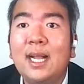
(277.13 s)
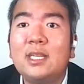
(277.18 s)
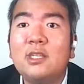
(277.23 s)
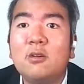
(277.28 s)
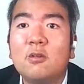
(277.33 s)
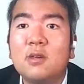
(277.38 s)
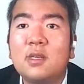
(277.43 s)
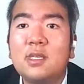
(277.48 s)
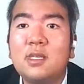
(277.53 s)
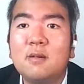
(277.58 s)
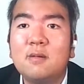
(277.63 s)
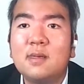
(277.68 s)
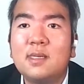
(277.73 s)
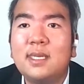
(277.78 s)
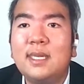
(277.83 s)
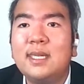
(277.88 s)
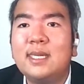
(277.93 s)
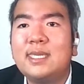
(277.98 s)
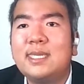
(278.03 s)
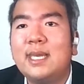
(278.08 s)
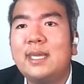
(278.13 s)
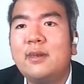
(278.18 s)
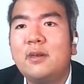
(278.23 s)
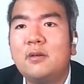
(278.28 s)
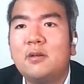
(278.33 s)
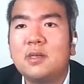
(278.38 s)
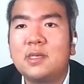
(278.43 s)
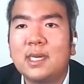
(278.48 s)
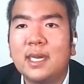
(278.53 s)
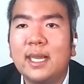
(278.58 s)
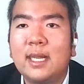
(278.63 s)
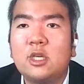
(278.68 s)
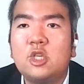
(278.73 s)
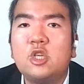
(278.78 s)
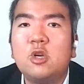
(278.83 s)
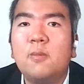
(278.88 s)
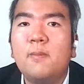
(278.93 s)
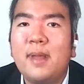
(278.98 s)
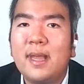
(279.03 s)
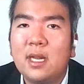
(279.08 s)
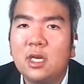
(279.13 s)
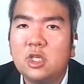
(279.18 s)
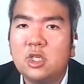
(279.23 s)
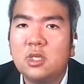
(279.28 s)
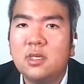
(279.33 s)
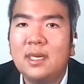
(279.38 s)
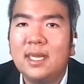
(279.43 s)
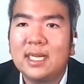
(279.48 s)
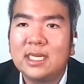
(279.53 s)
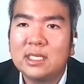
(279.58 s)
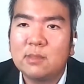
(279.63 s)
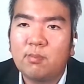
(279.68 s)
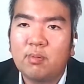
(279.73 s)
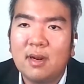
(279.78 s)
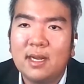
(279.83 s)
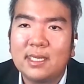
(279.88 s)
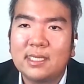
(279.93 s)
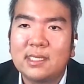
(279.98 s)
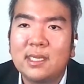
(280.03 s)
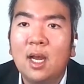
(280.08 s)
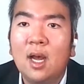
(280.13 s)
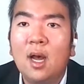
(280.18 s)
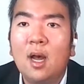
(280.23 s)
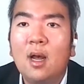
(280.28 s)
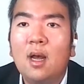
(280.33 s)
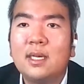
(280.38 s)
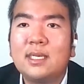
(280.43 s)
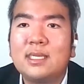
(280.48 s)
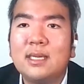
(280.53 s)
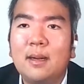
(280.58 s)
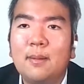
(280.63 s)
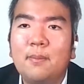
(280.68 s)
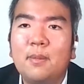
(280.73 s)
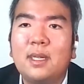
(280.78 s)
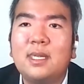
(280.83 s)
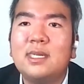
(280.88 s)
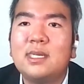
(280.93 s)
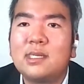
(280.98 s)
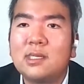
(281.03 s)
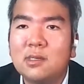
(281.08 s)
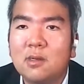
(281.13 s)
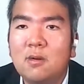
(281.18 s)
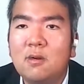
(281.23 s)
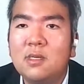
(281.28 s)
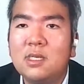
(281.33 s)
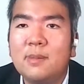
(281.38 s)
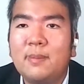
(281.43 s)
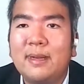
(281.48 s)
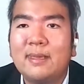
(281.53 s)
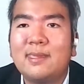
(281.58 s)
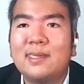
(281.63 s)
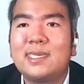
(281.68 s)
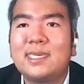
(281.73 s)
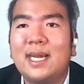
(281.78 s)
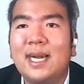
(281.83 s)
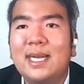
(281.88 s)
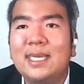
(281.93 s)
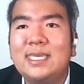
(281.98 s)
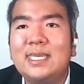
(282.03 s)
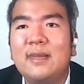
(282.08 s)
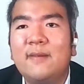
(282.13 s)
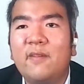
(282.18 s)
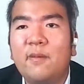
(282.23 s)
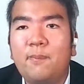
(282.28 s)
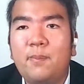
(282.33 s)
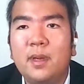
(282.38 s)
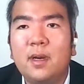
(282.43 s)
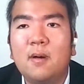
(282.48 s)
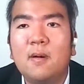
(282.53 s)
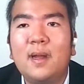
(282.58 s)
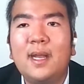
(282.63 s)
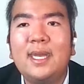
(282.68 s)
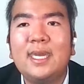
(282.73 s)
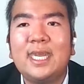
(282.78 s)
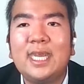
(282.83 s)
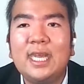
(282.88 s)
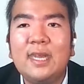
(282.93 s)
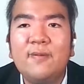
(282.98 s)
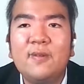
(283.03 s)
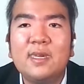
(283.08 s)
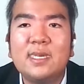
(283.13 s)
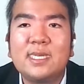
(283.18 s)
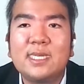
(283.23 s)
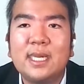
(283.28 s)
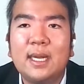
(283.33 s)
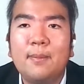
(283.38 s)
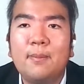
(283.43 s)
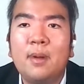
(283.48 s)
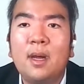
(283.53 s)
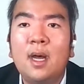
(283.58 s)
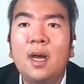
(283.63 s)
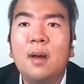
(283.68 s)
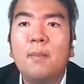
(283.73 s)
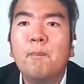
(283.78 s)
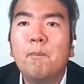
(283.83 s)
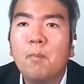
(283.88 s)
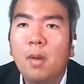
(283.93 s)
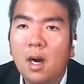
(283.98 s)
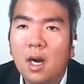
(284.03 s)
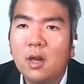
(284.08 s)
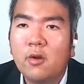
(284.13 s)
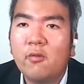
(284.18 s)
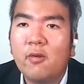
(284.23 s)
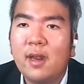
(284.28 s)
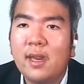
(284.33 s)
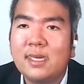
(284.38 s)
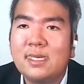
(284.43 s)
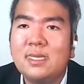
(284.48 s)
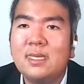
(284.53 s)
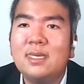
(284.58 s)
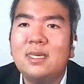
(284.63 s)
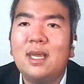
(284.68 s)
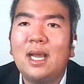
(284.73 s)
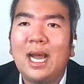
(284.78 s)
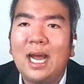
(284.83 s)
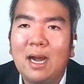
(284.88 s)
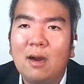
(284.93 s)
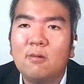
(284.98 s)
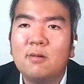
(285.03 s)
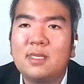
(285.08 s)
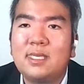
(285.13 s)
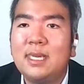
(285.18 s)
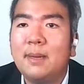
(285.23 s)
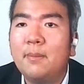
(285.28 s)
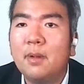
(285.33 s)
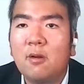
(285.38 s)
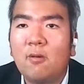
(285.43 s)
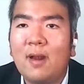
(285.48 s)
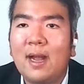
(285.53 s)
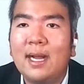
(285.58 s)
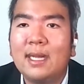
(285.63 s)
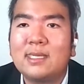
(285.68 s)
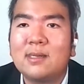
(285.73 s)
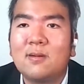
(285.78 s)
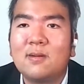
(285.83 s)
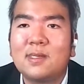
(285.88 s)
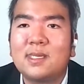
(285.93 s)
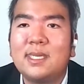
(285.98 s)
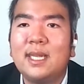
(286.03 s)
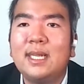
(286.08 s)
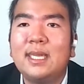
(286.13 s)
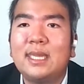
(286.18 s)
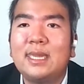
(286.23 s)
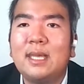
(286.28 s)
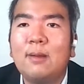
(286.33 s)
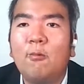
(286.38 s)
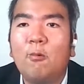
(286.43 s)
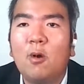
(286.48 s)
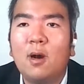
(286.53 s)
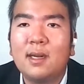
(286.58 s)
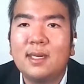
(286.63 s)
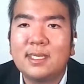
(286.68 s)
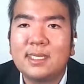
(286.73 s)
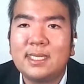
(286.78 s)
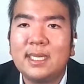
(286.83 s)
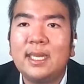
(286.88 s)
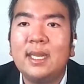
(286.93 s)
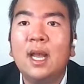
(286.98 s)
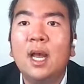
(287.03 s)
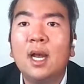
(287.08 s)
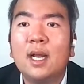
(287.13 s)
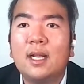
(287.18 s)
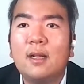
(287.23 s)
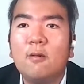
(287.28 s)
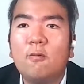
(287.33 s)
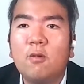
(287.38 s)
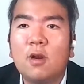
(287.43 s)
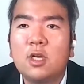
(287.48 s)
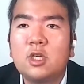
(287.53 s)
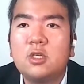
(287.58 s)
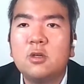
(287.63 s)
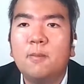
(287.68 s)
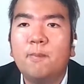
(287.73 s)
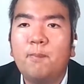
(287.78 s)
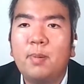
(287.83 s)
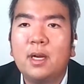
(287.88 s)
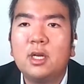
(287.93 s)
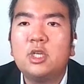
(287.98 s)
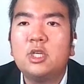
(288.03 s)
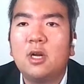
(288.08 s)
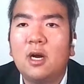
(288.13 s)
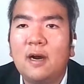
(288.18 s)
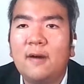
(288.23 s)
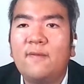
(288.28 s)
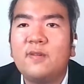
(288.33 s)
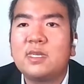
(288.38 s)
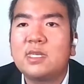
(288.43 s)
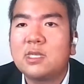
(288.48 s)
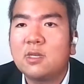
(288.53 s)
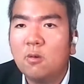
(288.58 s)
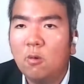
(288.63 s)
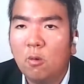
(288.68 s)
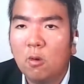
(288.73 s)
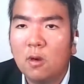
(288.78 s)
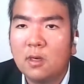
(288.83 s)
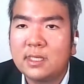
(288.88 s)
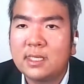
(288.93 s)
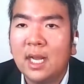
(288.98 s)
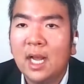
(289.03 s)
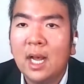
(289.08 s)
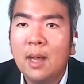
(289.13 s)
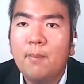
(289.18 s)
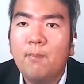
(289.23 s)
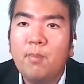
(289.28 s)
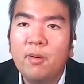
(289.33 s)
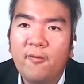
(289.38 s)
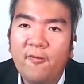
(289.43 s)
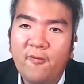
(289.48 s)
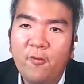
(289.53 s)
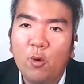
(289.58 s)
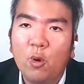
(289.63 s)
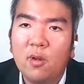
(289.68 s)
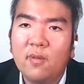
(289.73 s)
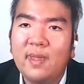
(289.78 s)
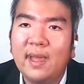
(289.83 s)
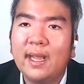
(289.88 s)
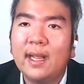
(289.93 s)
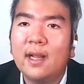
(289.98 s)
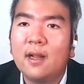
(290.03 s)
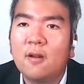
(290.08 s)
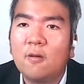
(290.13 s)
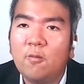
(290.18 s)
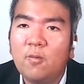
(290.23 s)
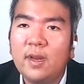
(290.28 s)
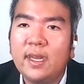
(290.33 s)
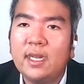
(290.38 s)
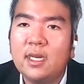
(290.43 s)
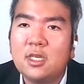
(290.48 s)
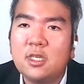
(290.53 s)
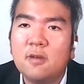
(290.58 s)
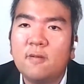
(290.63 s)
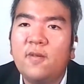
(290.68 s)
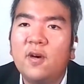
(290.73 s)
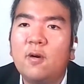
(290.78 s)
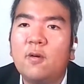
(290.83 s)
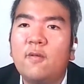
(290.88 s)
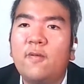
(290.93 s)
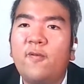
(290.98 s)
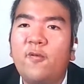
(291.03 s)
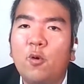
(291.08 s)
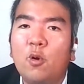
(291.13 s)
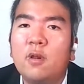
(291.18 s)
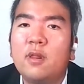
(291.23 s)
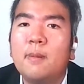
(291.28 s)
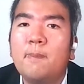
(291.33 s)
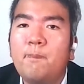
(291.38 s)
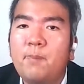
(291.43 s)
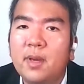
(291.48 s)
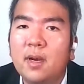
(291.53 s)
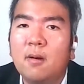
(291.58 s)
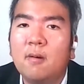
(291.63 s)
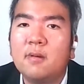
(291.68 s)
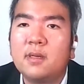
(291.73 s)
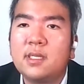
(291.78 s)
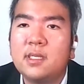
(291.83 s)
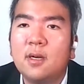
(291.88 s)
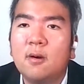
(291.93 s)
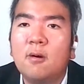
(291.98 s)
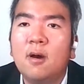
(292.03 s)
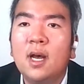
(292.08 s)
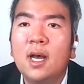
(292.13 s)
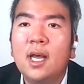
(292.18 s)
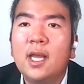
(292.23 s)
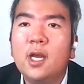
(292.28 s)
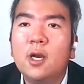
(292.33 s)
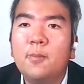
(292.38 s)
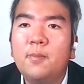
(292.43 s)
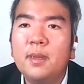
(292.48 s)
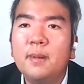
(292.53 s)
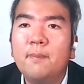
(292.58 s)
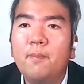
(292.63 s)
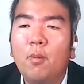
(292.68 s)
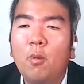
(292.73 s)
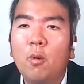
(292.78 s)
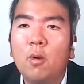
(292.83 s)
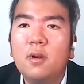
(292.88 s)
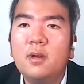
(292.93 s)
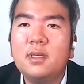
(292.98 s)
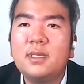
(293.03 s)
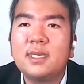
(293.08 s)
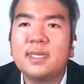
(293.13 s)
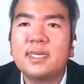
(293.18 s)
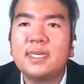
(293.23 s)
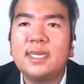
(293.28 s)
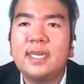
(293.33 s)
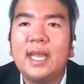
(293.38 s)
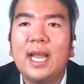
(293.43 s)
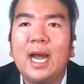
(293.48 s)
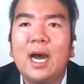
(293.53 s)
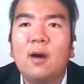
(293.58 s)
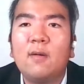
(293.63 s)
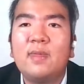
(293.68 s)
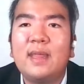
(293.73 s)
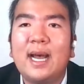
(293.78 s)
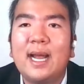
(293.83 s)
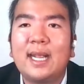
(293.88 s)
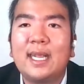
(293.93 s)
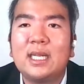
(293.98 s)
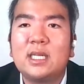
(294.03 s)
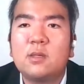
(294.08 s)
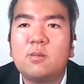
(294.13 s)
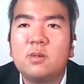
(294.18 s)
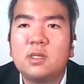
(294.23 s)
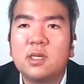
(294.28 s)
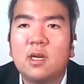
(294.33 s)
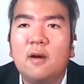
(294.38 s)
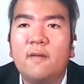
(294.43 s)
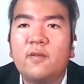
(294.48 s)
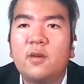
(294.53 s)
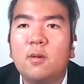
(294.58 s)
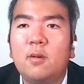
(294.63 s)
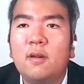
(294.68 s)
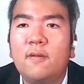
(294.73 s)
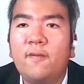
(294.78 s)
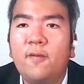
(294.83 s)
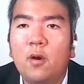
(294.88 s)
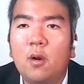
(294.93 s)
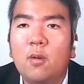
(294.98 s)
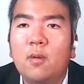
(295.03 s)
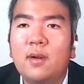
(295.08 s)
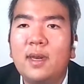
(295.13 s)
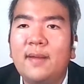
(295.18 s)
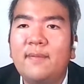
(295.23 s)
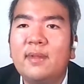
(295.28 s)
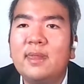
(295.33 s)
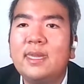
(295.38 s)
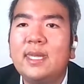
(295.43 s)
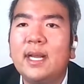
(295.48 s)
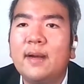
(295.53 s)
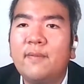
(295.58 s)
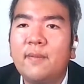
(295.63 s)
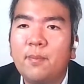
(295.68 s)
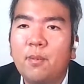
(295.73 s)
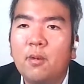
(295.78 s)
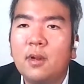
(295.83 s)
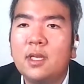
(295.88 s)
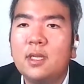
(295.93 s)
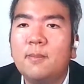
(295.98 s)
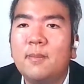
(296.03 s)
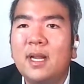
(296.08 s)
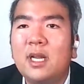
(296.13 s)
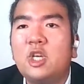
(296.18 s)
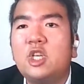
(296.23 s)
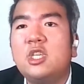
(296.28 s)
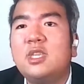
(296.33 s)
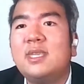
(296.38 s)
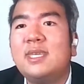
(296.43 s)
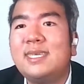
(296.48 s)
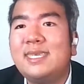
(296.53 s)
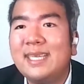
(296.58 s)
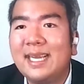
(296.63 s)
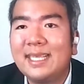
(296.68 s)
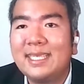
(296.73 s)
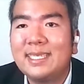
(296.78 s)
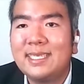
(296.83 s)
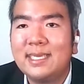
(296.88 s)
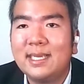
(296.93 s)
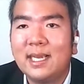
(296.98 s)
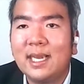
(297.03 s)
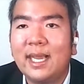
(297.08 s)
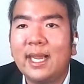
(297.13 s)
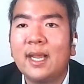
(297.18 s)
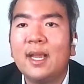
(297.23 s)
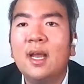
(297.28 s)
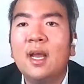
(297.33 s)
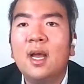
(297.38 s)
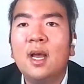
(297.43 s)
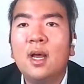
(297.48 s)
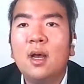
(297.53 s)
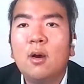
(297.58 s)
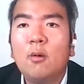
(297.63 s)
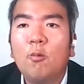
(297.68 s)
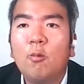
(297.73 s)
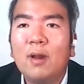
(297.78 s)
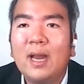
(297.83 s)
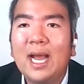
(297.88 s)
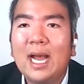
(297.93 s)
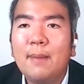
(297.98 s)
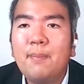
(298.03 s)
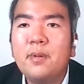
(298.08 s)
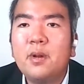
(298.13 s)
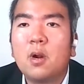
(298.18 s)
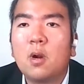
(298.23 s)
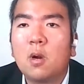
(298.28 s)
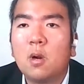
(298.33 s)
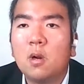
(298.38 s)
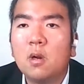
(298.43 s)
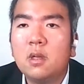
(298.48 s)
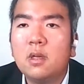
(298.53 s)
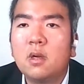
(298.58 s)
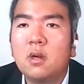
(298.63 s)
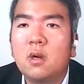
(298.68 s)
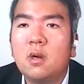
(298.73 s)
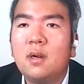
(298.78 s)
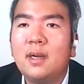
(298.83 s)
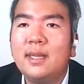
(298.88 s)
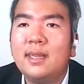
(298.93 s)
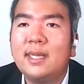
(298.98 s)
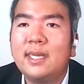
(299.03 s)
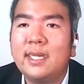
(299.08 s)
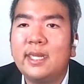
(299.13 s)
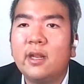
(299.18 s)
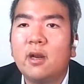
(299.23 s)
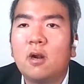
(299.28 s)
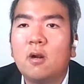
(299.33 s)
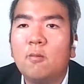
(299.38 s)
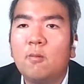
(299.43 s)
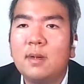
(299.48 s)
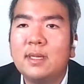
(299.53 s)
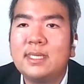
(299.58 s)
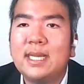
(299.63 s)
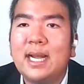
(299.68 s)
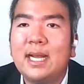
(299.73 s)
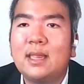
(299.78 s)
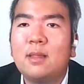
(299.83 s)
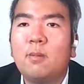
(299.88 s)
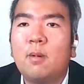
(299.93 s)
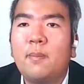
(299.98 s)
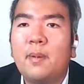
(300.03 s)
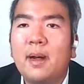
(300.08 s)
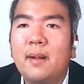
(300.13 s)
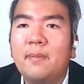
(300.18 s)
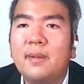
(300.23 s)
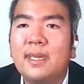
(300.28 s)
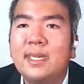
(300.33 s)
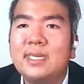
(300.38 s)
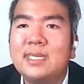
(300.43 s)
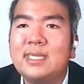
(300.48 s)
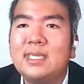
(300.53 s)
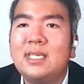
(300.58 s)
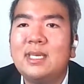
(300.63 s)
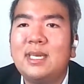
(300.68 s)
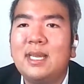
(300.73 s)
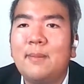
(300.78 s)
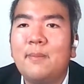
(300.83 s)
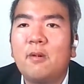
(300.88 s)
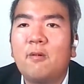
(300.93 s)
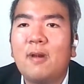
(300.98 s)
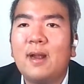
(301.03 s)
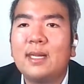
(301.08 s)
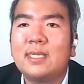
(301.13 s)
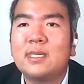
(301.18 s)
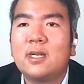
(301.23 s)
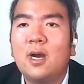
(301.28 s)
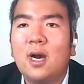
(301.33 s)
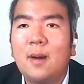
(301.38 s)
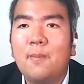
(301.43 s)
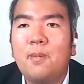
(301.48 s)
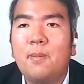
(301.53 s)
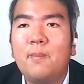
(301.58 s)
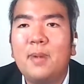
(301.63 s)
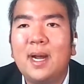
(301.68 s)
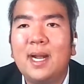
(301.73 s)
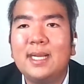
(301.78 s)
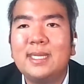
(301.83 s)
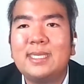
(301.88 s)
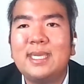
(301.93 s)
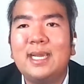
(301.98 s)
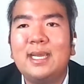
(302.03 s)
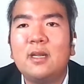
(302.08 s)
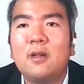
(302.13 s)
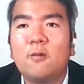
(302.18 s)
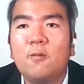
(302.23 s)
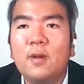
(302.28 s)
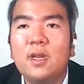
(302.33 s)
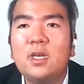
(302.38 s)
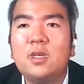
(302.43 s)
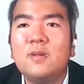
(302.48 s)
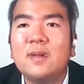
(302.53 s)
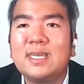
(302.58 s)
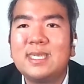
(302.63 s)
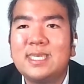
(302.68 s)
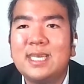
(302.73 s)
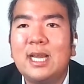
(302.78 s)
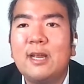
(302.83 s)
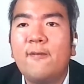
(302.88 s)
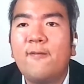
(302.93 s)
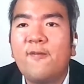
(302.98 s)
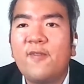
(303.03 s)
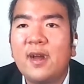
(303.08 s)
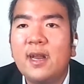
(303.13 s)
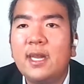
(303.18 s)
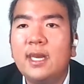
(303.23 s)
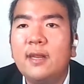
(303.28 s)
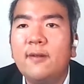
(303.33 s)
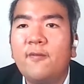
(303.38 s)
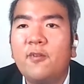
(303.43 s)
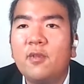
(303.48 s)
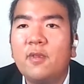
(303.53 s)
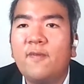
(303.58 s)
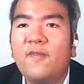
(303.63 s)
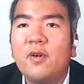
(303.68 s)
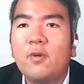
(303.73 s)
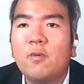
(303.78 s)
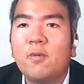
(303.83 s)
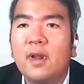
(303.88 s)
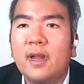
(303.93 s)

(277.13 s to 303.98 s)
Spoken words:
And you're still seeing senators like Joe Manchin express some concerns about the sizing of the bill. And even some moderate House Democrats are saying that they want to see Congressional Budget Office scores before they agree to vote for the bill. So it'll be important to see how that gets resolved going forward. And then the other point you mentioned, the debt ceiling. What happened earlier in the year was that the Republicans and the Democrats compromised and agreed to extend funding for the federal